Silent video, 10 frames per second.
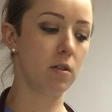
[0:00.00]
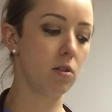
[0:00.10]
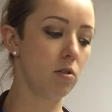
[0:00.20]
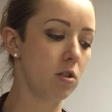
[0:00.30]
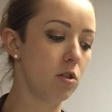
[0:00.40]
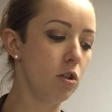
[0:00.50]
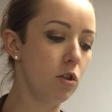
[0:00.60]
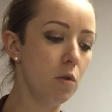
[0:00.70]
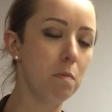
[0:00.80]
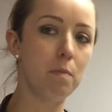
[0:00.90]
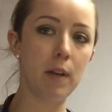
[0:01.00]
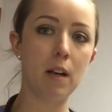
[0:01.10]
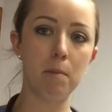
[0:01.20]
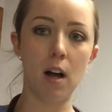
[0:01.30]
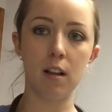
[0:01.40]
So there's two
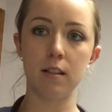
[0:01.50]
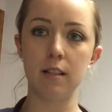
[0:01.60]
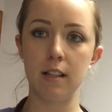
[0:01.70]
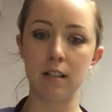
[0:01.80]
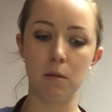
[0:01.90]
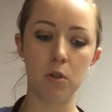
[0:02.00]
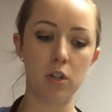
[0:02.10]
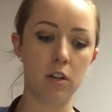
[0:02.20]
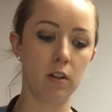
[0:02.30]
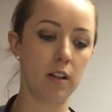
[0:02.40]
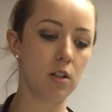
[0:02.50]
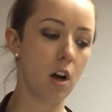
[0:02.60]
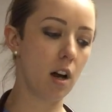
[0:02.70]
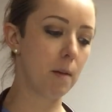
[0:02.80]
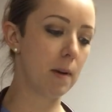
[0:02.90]
big policies that we generally
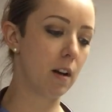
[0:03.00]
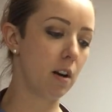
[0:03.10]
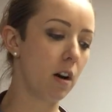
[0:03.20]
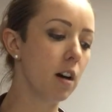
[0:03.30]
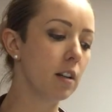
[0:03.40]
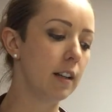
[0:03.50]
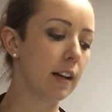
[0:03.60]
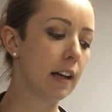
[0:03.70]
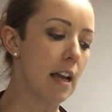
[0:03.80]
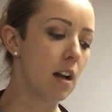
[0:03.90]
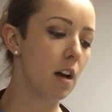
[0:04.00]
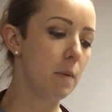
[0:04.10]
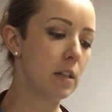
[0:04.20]
talk about at our clinic, and we